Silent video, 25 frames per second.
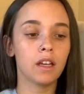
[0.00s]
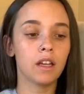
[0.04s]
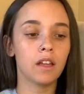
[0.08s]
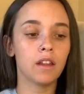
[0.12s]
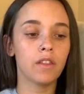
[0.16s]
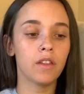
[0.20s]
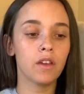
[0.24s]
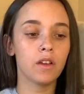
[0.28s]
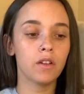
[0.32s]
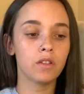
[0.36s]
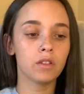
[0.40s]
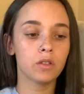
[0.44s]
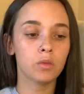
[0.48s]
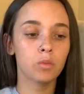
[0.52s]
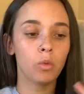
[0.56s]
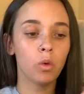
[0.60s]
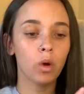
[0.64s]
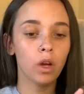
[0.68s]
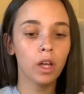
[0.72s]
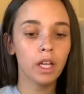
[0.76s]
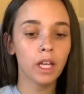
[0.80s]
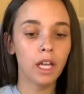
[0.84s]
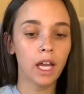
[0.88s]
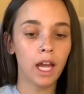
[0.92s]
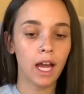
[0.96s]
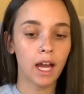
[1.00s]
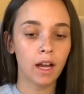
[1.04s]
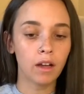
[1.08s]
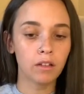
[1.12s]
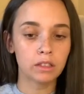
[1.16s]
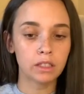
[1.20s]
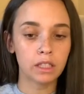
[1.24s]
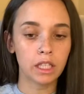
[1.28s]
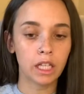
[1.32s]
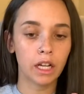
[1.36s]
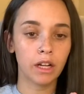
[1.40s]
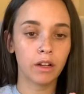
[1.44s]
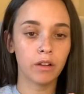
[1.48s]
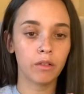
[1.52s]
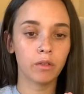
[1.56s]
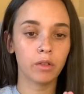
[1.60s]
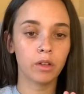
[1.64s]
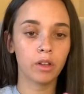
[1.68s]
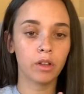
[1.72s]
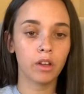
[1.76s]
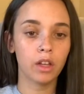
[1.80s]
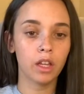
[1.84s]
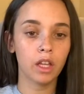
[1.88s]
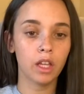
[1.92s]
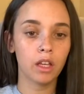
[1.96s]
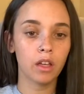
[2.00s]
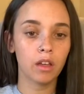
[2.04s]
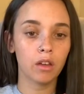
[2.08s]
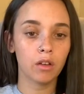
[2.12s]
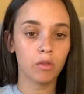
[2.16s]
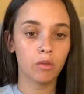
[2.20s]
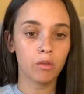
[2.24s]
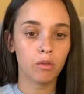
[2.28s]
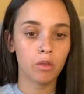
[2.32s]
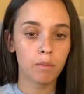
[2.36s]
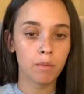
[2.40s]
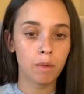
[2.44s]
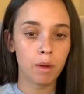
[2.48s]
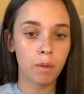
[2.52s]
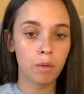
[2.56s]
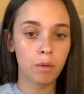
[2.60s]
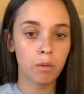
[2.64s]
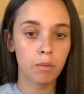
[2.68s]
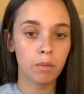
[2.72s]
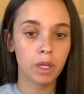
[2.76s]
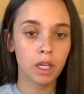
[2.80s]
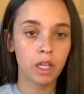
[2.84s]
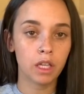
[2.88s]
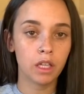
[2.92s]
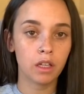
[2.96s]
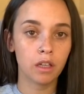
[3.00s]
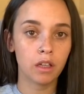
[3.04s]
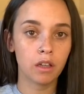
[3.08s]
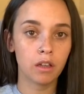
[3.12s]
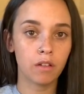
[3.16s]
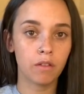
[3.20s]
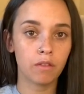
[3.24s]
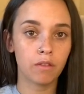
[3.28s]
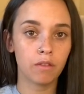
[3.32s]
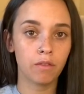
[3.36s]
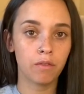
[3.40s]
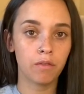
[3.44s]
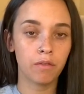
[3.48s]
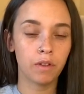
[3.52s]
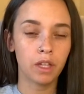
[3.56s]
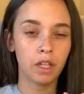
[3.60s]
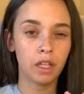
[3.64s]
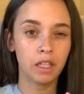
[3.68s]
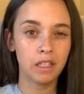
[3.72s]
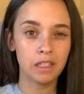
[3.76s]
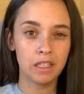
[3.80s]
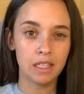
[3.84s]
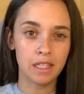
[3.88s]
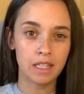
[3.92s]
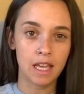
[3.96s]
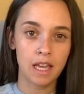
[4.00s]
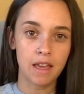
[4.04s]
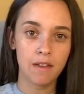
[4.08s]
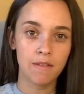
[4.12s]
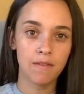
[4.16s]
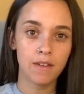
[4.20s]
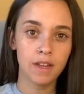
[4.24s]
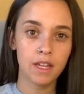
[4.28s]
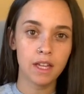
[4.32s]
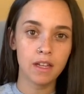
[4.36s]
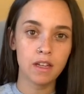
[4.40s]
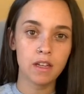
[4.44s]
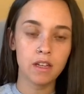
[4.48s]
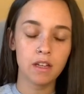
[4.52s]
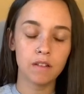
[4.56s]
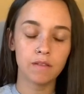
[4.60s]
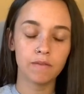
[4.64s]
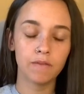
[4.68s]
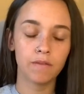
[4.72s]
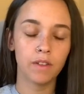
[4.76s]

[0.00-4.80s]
there's one house that I really remember feeling safe in.